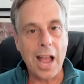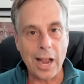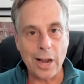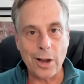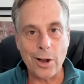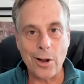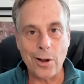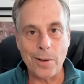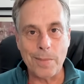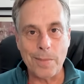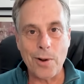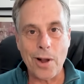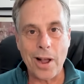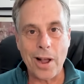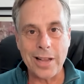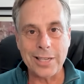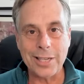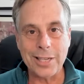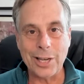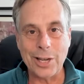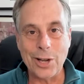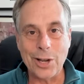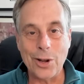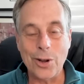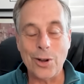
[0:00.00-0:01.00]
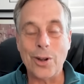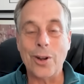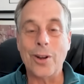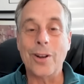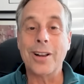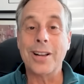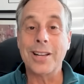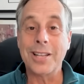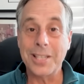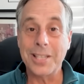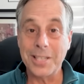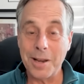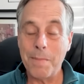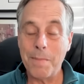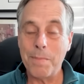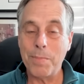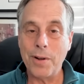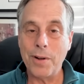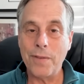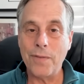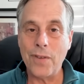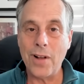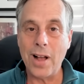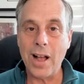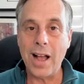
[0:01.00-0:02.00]
A good prosecutor
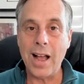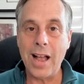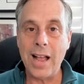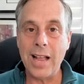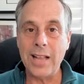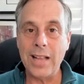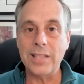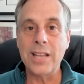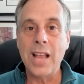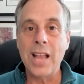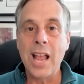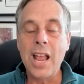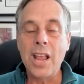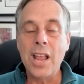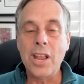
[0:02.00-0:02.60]
simplifies.